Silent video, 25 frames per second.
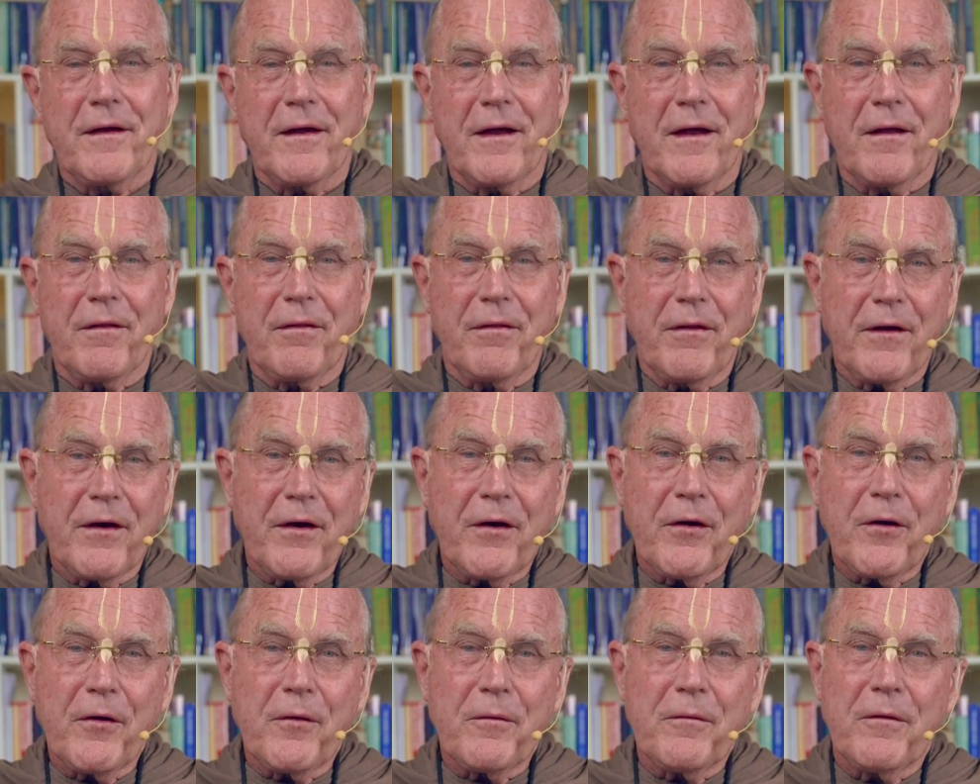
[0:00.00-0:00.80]
And
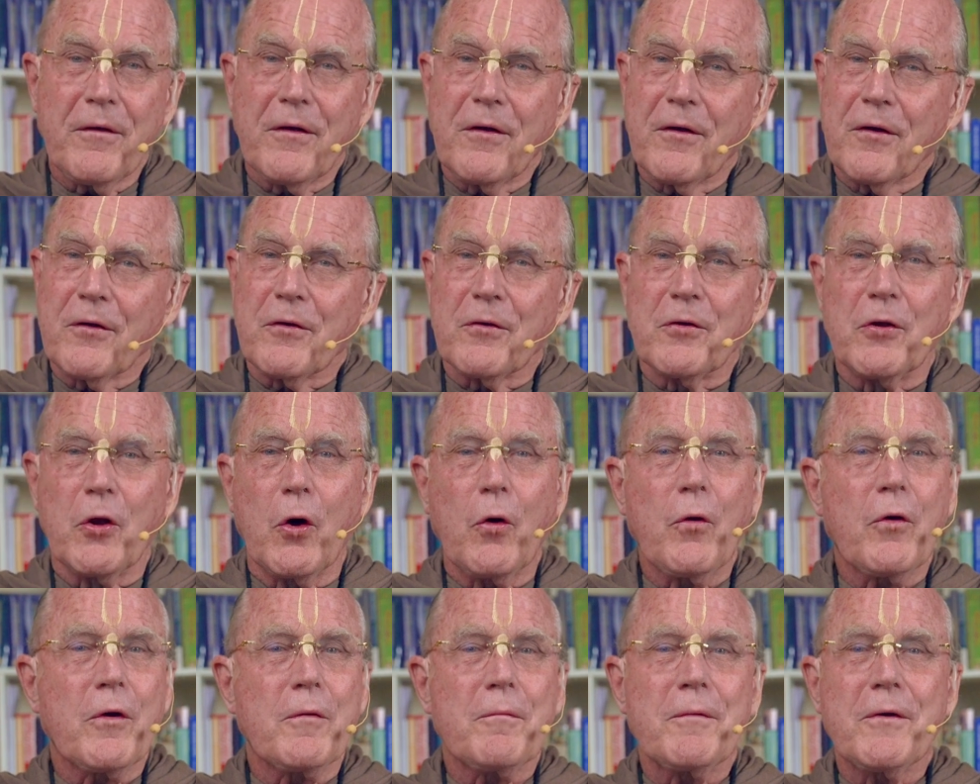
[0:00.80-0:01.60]
there,
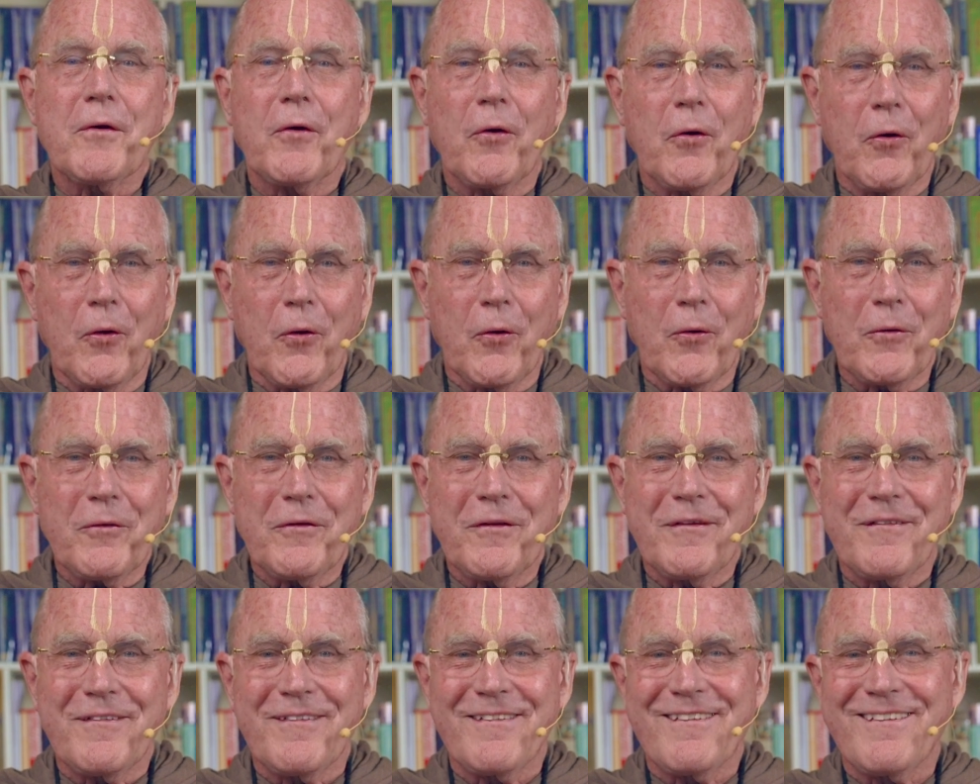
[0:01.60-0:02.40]
lo and
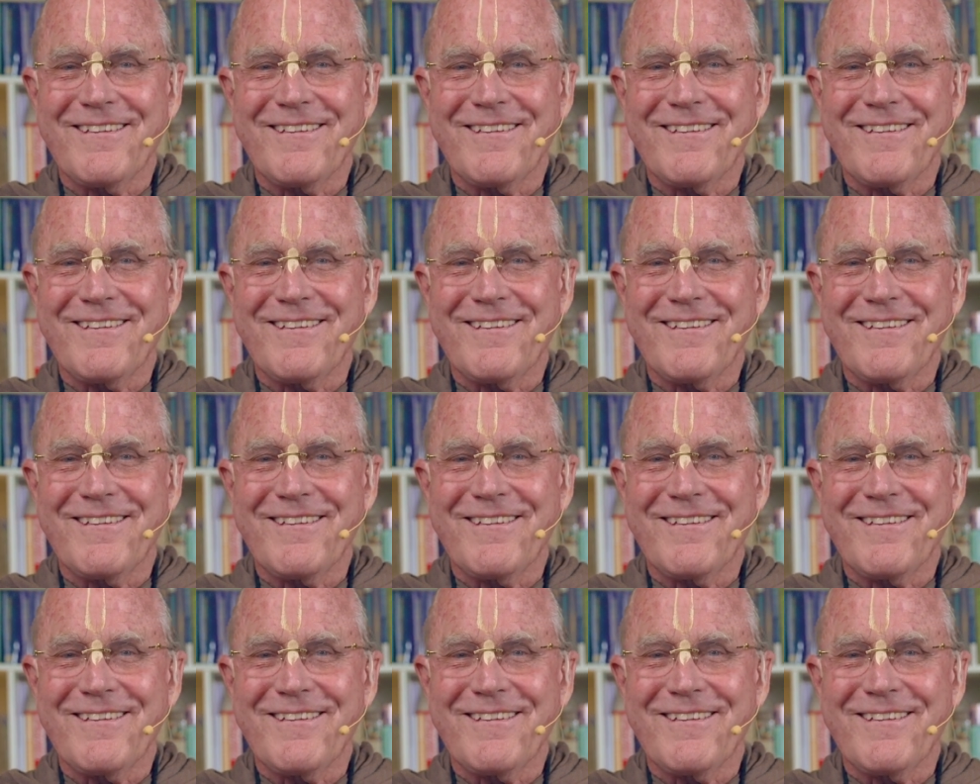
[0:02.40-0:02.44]
behold,